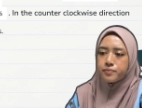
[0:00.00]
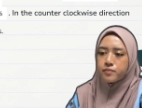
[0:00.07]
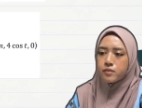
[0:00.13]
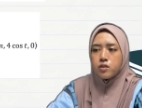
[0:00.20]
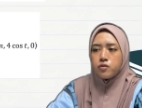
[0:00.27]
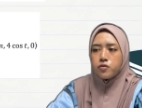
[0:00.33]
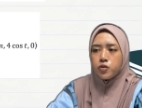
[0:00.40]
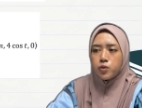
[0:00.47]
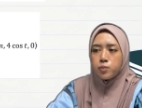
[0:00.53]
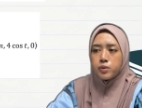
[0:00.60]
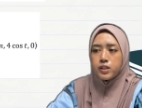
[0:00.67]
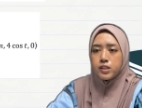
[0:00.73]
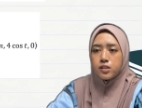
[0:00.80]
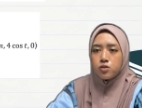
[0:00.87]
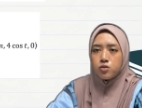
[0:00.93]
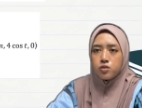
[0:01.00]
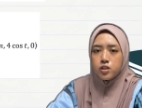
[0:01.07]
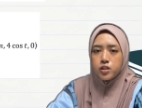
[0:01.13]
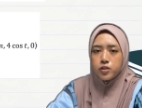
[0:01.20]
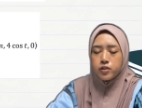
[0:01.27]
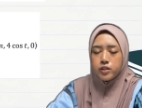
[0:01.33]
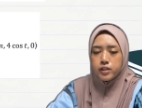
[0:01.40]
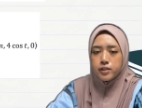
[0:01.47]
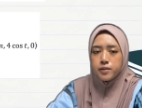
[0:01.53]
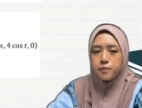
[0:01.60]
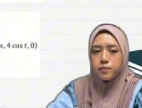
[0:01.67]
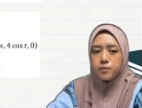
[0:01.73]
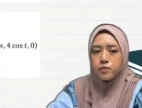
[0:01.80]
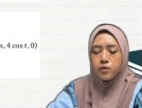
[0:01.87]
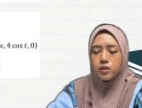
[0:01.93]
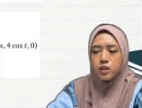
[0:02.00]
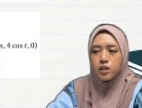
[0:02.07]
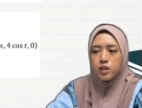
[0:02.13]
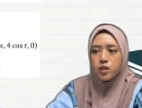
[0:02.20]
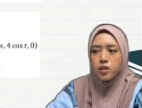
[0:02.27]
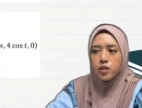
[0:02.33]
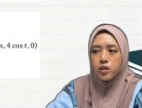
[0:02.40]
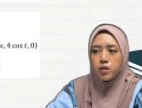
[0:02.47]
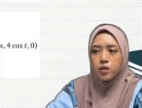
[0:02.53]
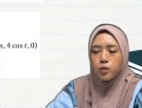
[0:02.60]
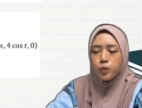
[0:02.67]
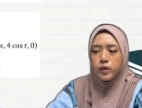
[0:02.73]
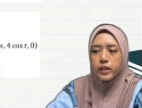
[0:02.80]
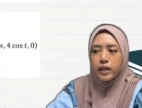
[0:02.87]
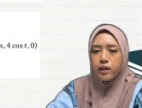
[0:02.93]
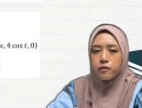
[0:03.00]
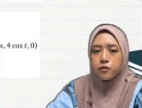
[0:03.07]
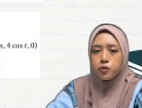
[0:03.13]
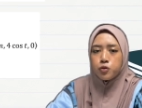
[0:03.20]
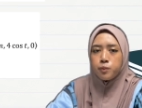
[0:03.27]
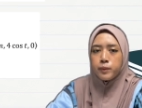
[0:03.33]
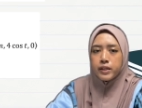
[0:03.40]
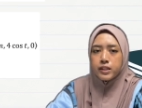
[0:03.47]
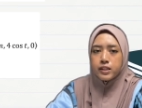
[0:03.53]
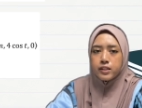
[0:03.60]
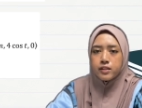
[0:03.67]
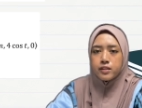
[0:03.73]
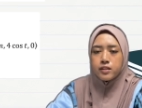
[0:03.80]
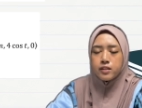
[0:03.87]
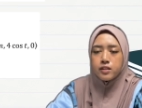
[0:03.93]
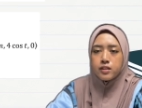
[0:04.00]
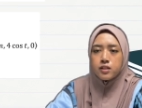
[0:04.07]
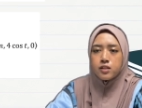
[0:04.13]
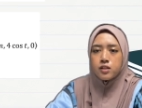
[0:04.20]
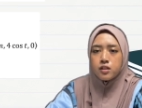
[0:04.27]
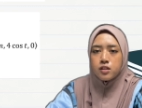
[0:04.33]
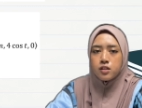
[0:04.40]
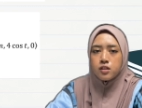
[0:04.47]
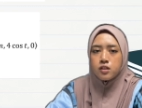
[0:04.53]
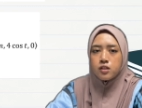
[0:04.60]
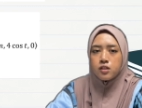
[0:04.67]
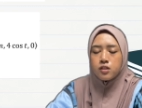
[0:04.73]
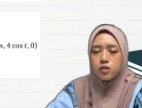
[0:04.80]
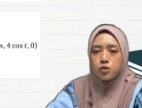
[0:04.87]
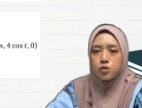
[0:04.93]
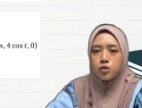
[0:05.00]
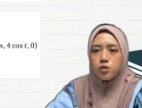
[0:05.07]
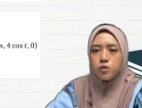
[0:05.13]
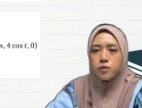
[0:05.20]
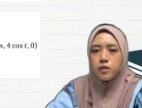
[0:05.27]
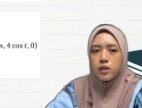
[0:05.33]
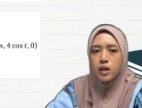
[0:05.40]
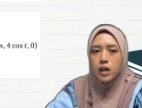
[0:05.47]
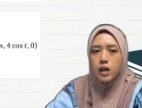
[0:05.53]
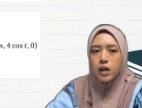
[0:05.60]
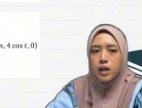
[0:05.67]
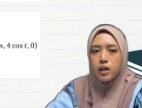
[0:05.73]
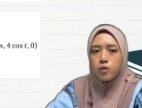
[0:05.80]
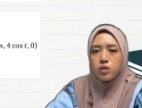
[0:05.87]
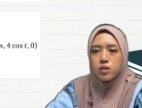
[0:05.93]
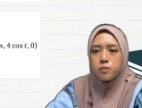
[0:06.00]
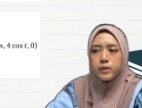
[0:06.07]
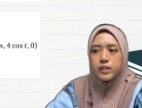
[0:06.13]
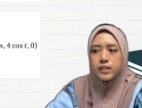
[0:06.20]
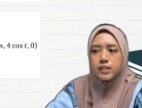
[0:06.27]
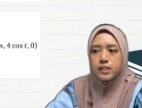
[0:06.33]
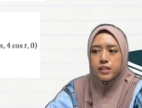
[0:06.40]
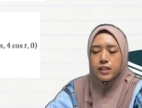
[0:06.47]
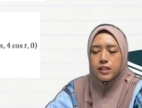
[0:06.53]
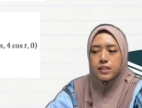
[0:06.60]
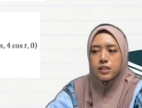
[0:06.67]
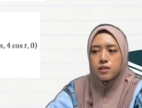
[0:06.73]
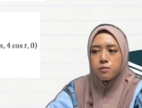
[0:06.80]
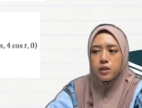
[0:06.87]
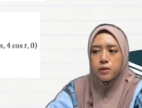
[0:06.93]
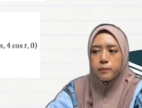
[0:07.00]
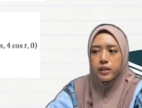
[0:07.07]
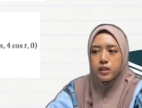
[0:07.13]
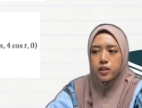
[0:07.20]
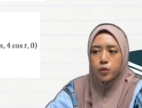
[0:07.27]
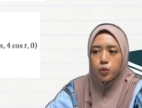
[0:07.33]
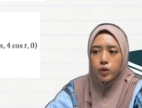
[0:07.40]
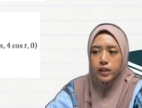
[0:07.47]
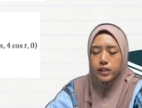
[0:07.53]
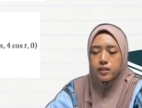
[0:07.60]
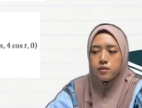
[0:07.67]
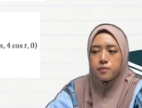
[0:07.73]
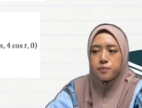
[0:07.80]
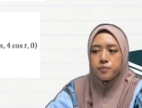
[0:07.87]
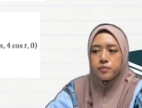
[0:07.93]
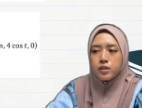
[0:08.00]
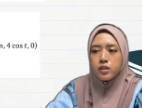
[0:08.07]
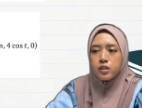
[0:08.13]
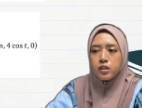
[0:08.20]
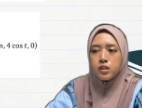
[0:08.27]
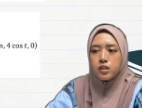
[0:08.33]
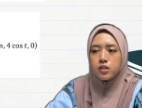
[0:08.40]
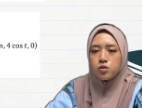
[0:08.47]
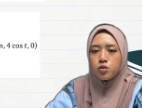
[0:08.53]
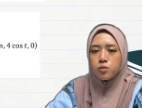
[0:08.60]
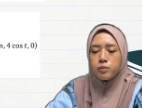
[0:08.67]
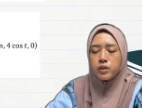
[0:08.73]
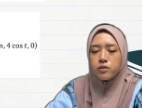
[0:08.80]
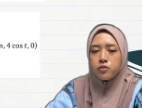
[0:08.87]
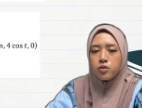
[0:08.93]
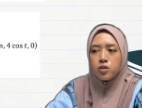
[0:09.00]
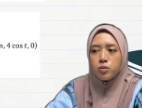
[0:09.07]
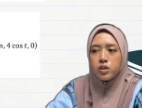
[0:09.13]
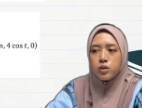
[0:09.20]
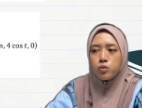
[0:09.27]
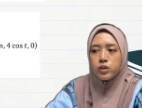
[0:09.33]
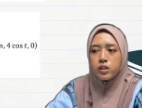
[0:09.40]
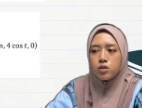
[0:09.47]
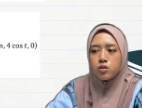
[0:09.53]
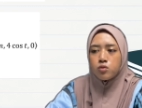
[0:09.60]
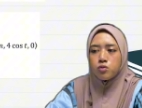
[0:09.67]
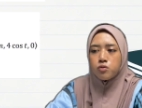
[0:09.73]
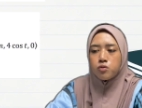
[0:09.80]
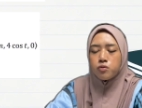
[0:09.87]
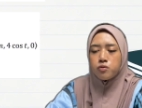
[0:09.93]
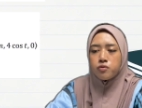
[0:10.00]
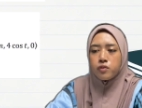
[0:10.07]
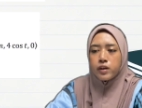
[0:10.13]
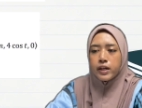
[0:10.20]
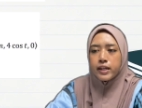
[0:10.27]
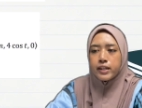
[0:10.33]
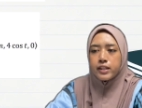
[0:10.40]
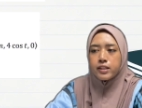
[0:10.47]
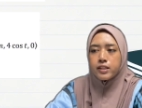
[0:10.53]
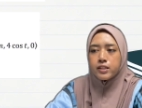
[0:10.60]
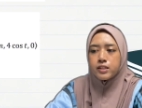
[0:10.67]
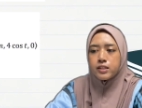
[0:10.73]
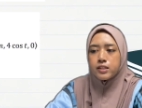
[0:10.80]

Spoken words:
when viewed from the position z exists. From this Stokes theorem, we have two methods. So, I will be discuss about method 1.